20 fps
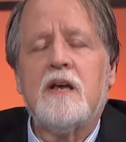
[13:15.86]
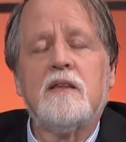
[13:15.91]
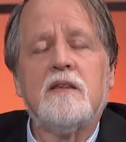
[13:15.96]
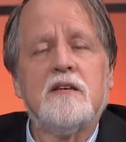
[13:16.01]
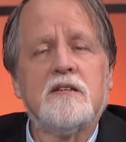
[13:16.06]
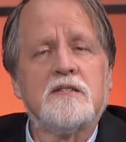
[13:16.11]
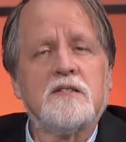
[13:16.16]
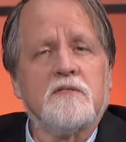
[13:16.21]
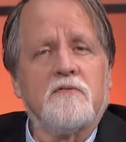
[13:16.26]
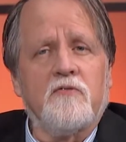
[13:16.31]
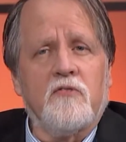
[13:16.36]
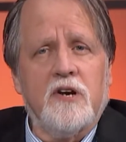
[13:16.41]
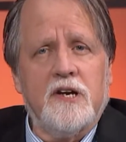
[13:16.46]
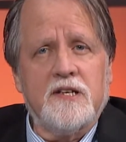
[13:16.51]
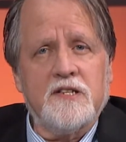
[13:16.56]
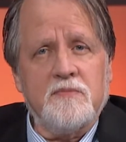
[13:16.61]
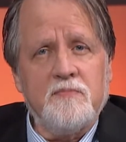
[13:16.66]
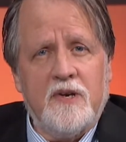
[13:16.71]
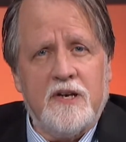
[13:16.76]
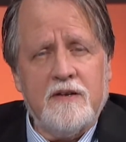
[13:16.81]
This is Fred
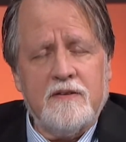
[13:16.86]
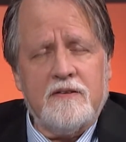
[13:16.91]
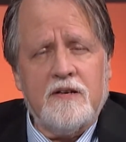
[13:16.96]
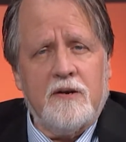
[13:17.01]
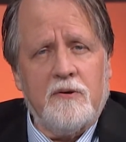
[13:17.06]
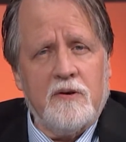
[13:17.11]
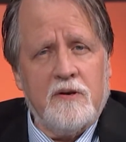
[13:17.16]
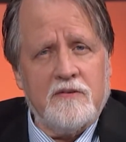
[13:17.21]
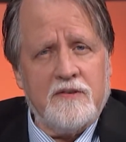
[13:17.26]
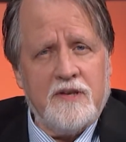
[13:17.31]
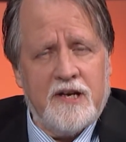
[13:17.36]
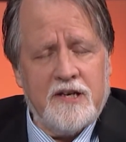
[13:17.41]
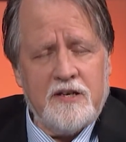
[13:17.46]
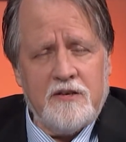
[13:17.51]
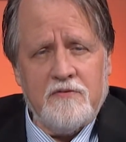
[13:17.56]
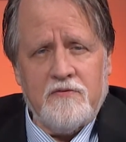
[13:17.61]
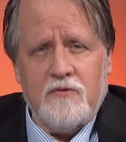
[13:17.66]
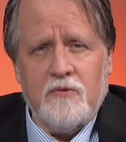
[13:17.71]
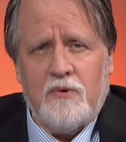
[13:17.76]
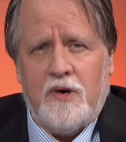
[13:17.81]
Smith, and I want to thank you
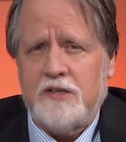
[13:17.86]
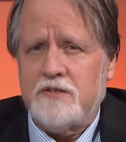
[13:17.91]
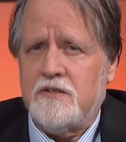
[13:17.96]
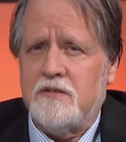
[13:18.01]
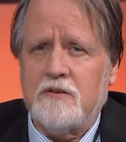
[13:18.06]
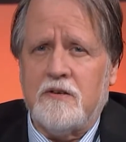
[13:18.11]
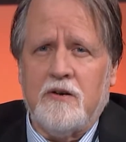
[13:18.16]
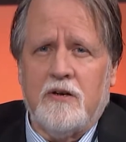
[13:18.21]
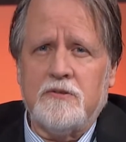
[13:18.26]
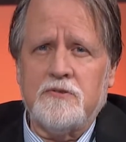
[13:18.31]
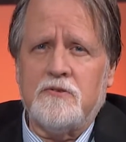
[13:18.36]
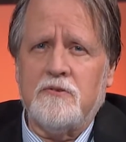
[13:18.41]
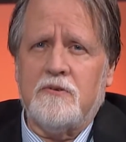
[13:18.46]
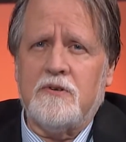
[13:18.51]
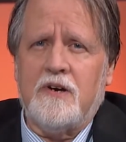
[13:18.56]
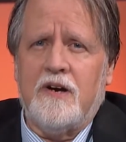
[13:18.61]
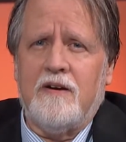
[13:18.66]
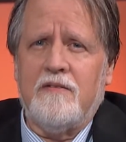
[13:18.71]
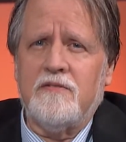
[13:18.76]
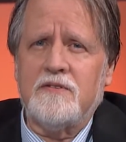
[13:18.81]
for watching Cultural
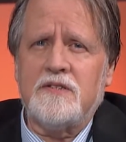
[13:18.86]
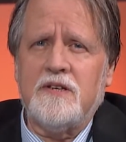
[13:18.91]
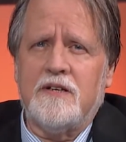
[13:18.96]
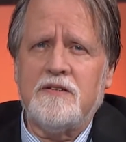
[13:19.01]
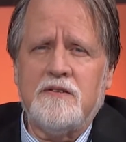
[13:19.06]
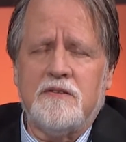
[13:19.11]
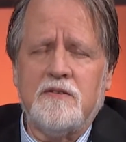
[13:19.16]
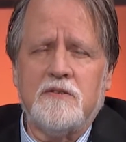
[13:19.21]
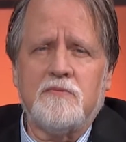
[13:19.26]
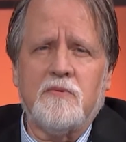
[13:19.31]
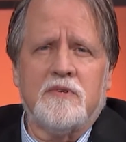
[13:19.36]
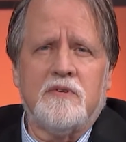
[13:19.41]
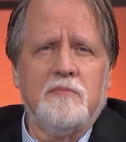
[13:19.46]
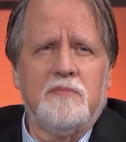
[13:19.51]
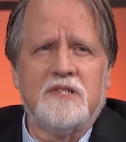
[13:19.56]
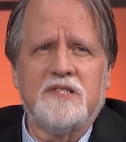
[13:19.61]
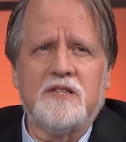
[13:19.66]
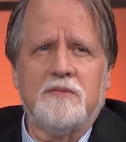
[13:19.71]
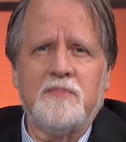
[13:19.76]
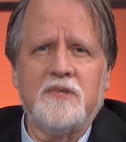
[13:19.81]
Conversations with the
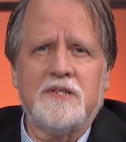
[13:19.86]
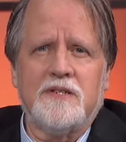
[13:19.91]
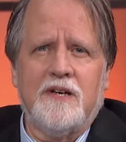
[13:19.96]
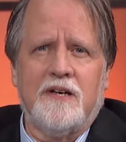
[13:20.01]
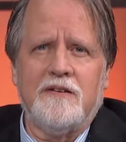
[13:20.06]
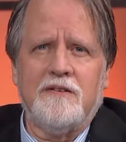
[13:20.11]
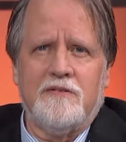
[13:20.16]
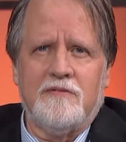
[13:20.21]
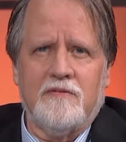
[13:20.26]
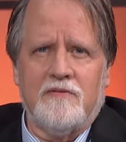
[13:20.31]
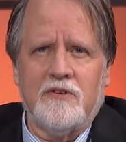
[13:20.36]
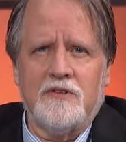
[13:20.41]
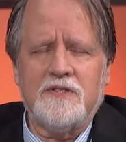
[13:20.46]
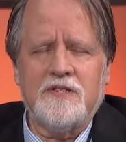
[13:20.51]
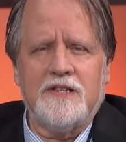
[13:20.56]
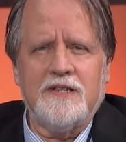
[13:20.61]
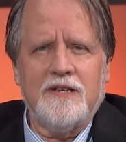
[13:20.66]
Mississippi State University